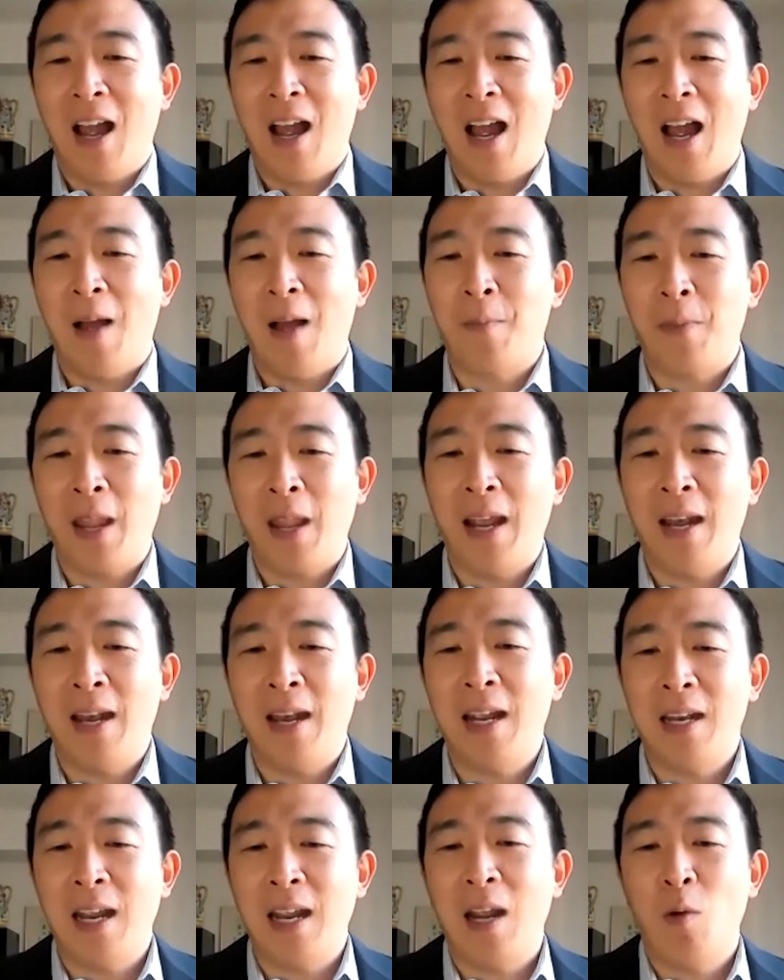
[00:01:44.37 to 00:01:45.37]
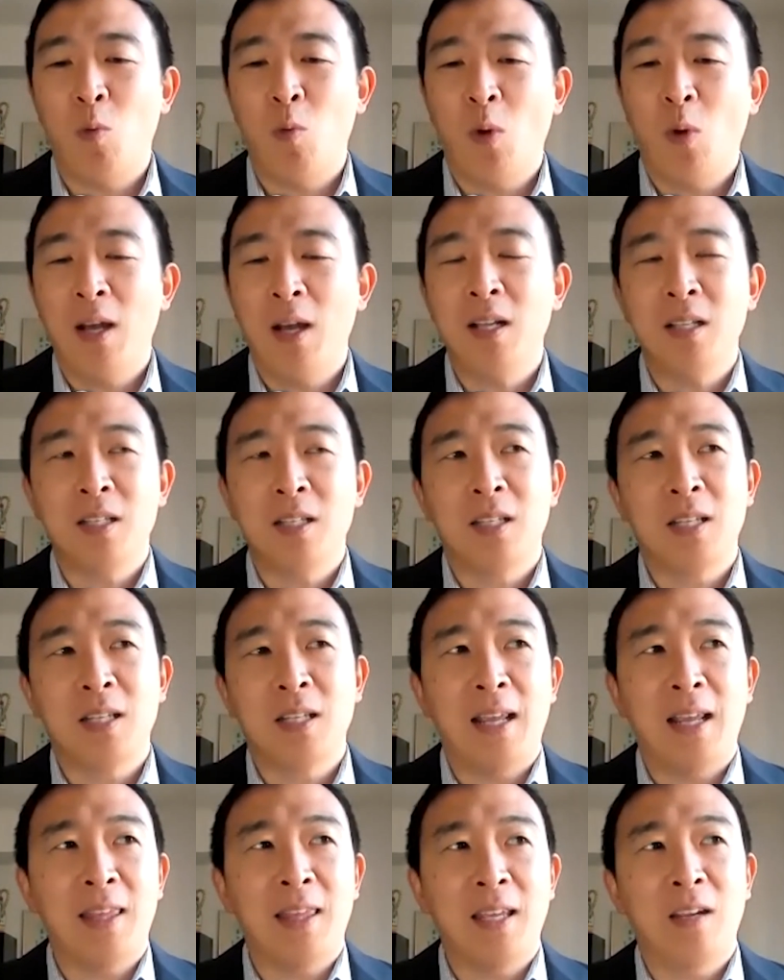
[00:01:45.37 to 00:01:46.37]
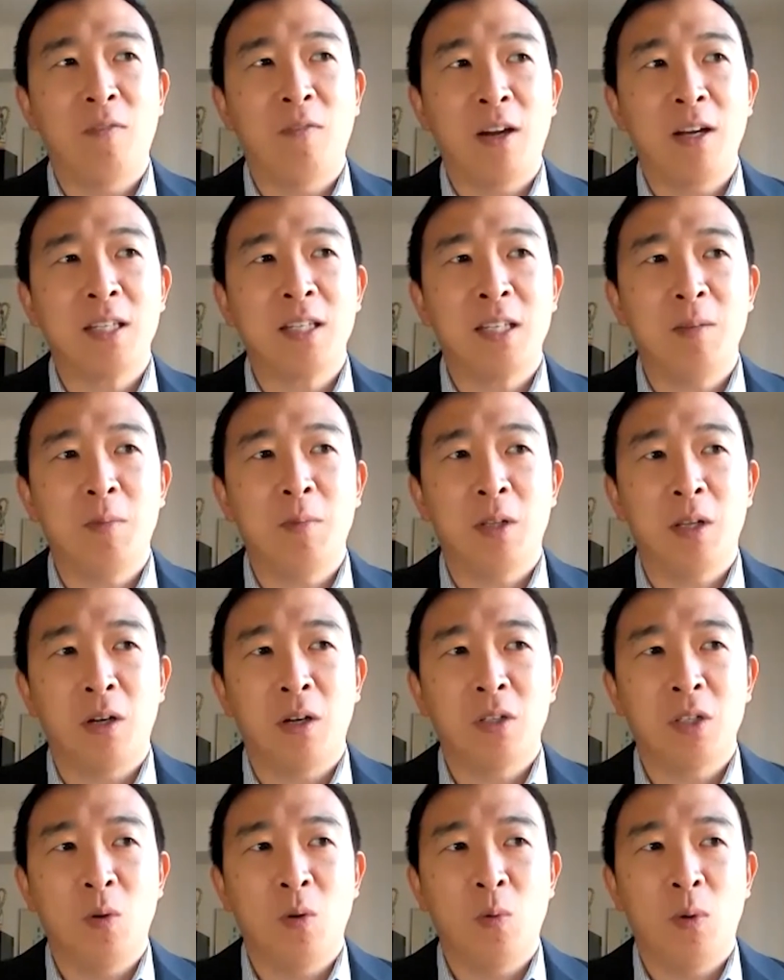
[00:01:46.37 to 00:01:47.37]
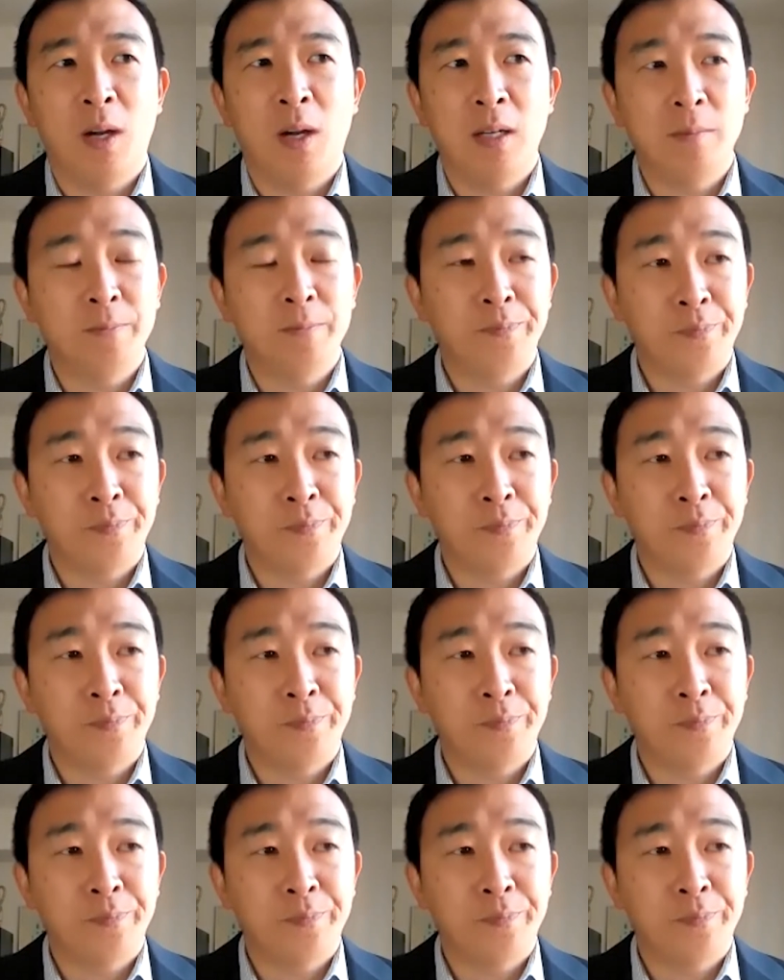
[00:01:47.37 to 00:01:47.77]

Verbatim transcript: Um, and it, it was, I think, very similar to what